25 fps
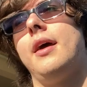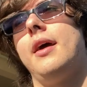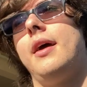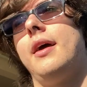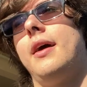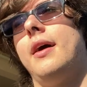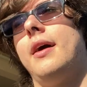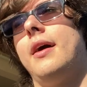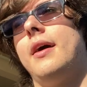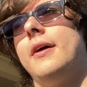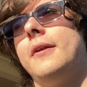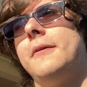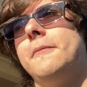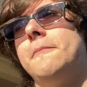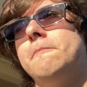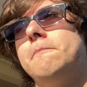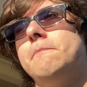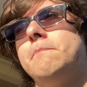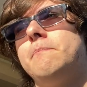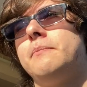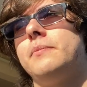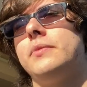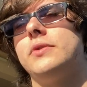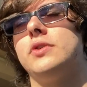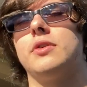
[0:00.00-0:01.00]
and
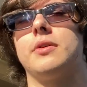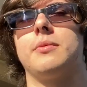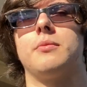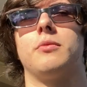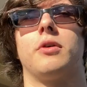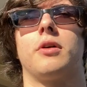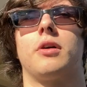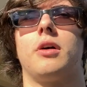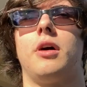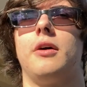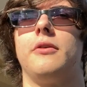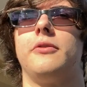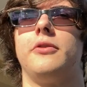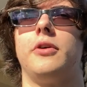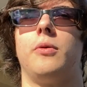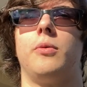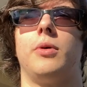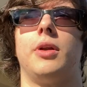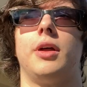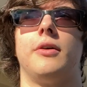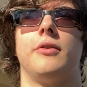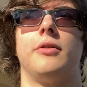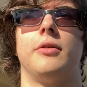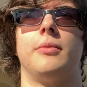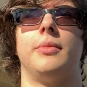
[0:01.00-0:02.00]
drink more coffee or
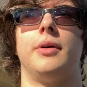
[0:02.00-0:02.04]
whatever.